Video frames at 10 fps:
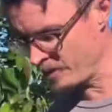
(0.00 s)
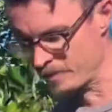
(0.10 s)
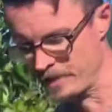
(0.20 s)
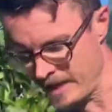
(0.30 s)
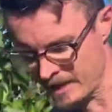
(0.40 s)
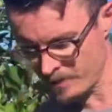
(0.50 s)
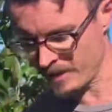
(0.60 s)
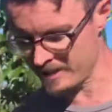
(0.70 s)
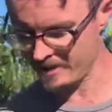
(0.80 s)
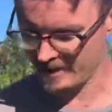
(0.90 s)
with
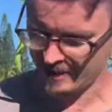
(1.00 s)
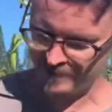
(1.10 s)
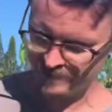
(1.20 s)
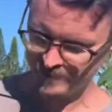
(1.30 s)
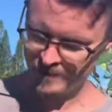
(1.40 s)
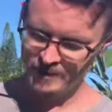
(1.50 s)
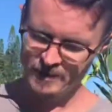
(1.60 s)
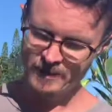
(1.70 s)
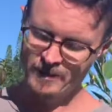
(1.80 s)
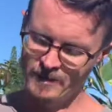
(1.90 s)
XYZ,
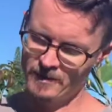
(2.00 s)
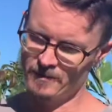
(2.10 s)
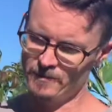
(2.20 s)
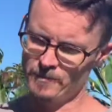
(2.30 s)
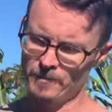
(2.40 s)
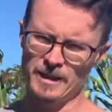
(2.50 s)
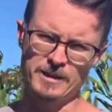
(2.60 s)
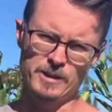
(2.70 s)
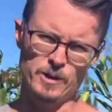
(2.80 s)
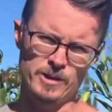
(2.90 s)
make the
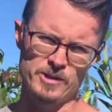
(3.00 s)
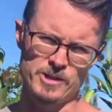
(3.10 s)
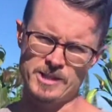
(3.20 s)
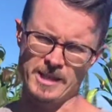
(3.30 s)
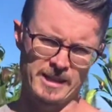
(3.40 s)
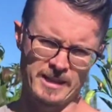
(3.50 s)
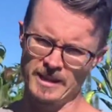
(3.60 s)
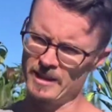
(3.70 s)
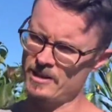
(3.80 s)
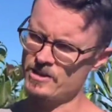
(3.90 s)
dosage just like this,